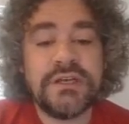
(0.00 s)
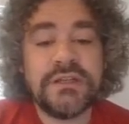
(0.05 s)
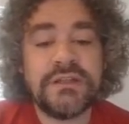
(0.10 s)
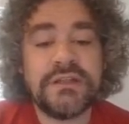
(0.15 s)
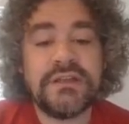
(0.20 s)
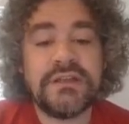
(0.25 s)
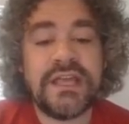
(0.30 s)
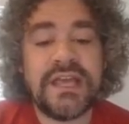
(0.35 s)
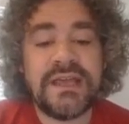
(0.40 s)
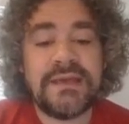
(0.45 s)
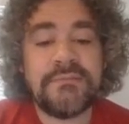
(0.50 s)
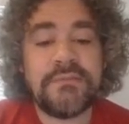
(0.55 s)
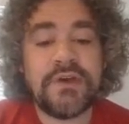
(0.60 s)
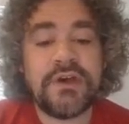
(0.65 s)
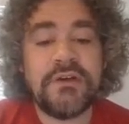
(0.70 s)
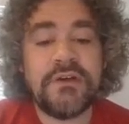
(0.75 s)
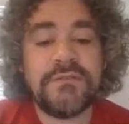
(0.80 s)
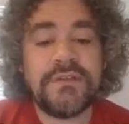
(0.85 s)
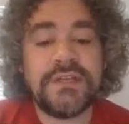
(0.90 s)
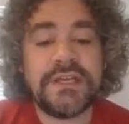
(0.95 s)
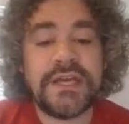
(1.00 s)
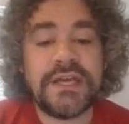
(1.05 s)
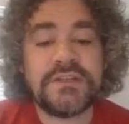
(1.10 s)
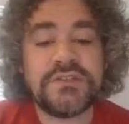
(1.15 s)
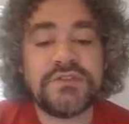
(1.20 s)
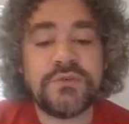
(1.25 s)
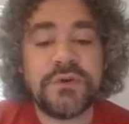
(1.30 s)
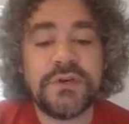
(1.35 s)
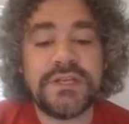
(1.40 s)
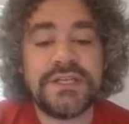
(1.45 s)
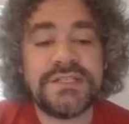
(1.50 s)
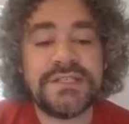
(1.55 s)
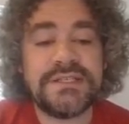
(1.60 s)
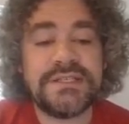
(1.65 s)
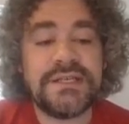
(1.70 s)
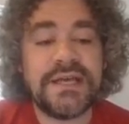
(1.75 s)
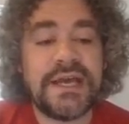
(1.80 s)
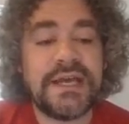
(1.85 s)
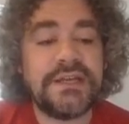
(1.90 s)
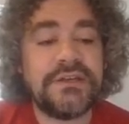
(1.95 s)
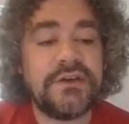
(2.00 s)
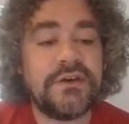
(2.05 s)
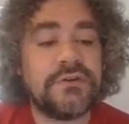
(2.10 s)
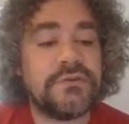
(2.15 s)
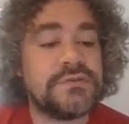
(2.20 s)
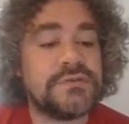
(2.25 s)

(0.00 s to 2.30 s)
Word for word: The name of the dinosaur is Dino.